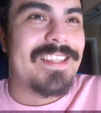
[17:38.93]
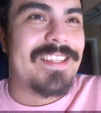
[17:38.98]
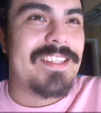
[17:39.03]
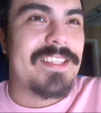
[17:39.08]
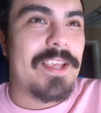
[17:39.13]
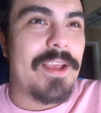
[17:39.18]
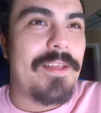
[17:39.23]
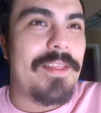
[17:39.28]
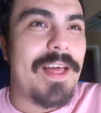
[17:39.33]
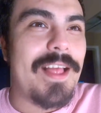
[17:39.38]

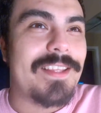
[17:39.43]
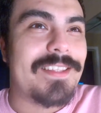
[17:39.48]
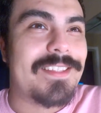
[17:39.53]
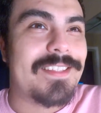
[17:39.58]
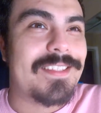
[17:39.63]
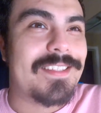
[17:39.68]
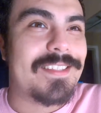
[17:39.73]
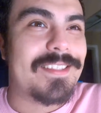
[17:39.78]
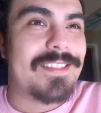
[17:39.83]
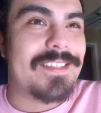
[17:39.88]
so
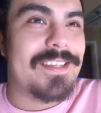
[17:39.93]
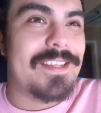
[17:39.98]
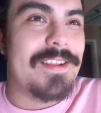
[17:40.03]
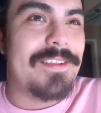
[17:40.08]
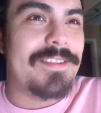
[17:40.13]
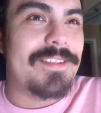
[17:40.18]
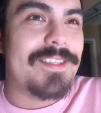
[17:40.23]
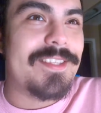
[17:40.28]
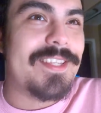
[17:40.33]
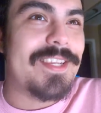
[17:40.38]
that's,
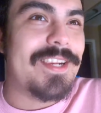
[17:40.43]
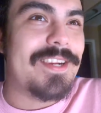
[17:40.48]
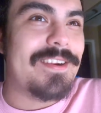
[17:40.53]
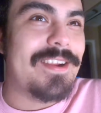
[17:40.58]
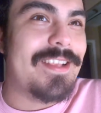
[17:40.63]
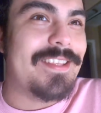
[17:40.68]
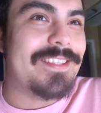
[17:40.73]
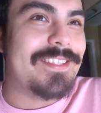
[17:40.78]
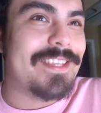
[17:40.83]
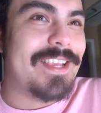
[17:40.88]
the
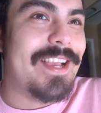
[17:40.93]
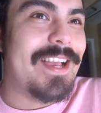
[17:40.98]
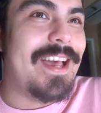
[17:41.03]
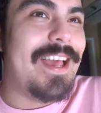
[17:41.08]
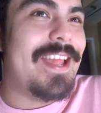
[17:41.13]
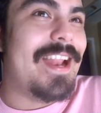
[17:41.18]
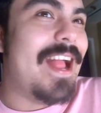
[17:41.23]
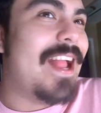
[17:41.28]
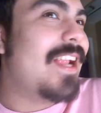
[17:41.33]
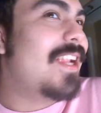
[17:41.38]
cigarette
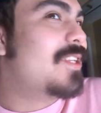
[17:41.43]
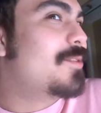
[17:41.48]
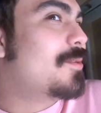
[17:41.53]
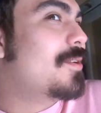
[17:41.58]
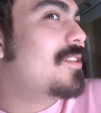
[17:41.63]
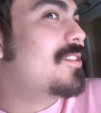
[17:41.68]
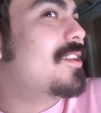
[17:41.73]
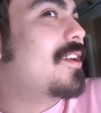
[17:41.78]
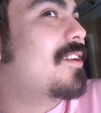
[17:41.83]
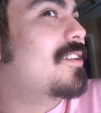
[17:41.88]
side. I just
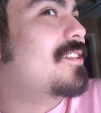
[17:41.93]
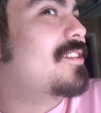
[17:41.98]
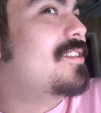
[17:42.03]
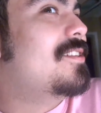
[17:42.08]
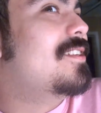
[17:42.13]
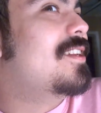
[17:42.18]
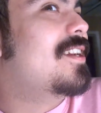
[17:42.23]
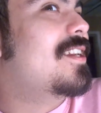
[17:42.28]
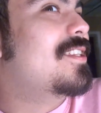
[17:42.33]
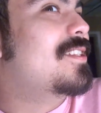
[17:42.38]
want to talk to
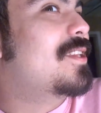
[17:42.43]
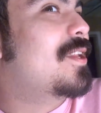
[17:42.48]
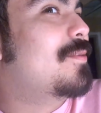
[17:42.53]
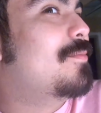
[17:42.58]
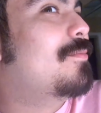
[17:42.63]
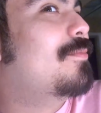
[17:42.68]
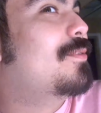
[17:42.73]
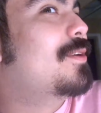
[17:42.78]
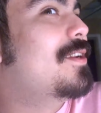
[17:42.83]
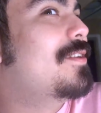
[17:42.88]
you guys
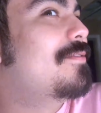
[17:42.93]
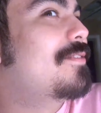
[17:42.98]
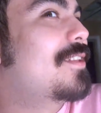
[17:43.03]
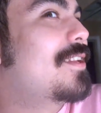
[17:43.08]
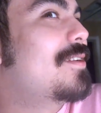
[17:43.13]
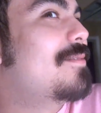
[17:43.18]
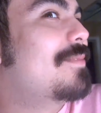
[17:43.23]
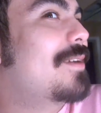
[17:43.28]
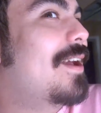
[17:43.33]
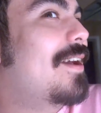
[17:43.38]

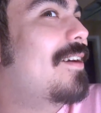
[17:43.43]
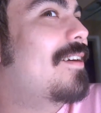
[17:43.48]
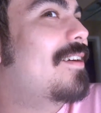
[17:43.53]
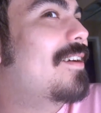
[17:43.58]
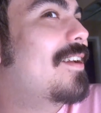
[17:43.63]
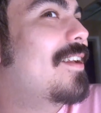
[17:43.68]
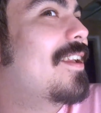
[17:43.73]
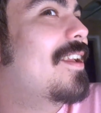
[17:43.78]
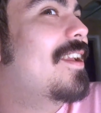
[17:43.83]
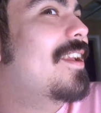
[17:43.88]
briefly
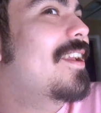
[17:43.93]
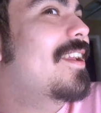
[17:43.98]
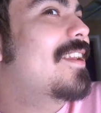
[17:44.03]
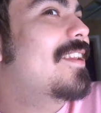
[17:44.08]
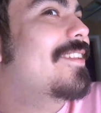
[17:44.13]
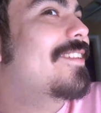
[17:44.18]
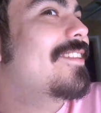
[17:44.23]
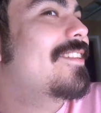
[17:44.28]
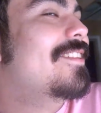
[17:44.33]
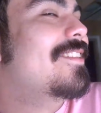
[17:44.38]
about.
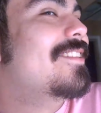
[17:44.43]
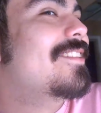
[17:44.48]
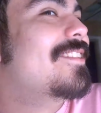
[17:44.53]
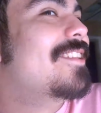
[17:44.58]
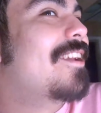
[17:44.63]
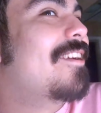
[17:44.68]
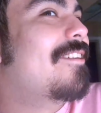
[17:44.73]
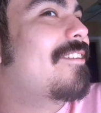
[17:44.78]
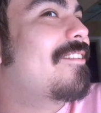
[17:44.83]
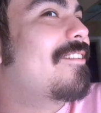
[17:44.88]

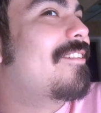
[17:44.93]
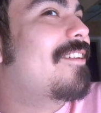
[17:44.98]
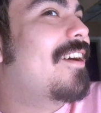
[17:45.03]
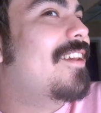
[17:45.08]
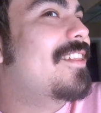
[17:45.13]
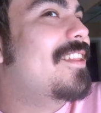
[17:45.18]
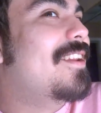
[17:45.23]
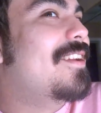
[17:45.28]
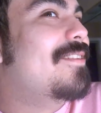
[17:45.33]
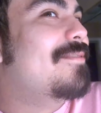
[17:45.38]
So
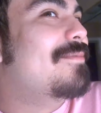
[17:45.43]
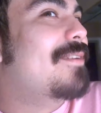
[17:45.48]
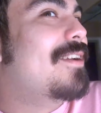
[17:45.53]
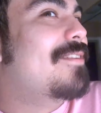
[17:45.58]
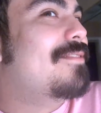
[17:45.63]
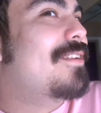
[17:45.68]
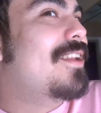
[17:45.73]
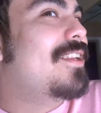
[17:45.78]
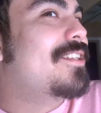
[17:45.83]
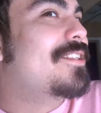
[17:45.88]
I think
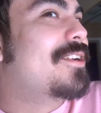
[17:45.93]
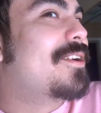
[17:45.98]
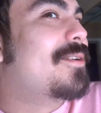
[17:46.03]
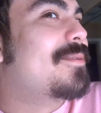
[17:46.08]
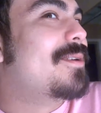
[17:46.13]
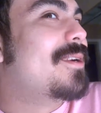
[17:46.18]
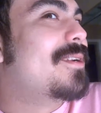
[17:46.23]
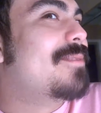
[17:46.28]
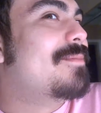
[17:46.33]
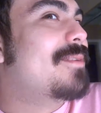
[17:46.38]
my
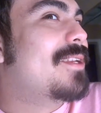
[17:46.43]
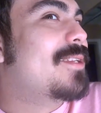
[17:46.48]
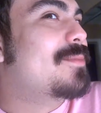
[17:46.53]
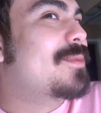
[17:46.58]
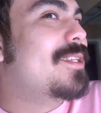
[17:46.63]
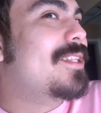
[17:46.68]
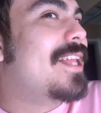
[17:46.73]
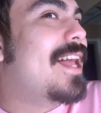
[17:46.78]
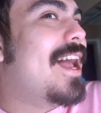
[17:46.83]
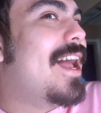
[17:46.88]
facial
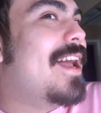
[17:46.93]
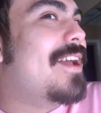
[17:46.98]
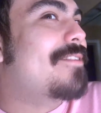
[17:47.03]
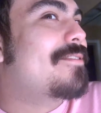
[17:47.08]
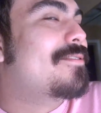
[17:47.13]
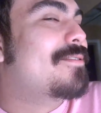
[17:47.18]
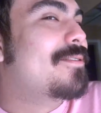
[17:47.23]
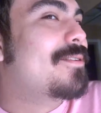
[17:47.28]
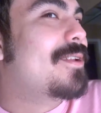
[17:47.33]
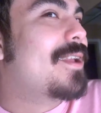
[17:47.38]
makes me
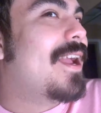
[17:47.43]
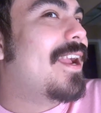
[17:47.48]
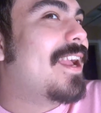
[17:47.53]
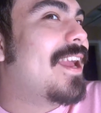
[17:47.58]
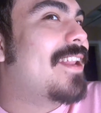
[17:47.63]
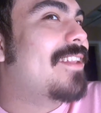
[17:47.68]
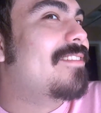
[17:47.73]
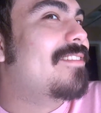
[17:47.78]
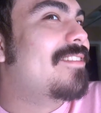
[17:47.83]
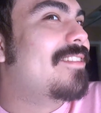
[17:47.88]
laugh. I
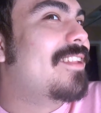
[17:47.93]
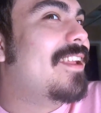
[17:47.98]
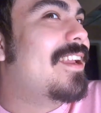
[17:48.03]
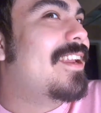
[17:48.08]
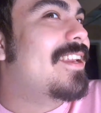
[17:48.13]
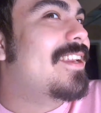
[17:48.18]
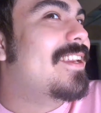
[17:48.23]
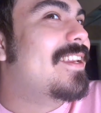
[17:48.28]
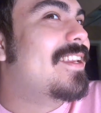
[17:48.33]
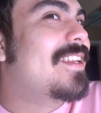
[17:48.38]
kind of look
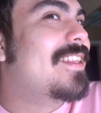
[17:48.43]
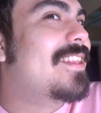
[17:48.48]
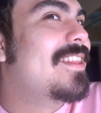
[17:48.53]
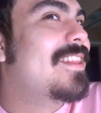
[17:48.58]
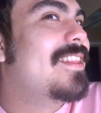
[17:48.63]
like